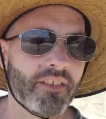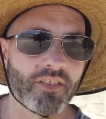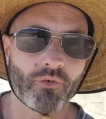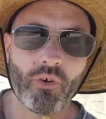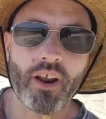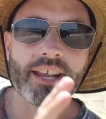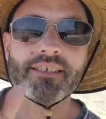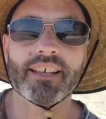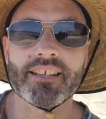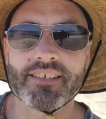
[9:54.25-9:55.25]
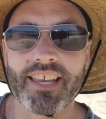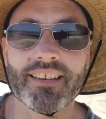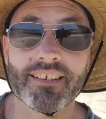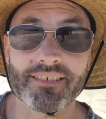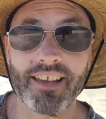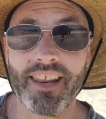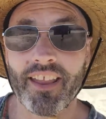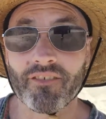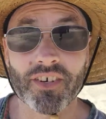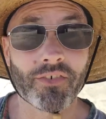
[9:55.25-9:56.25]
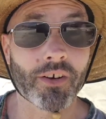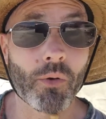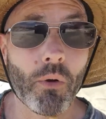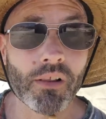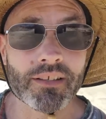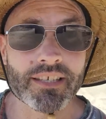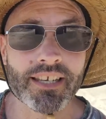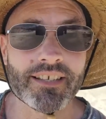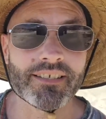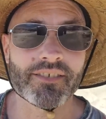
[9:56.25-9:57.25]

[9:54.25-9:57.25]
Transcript: the rising and setting sun have different qualities.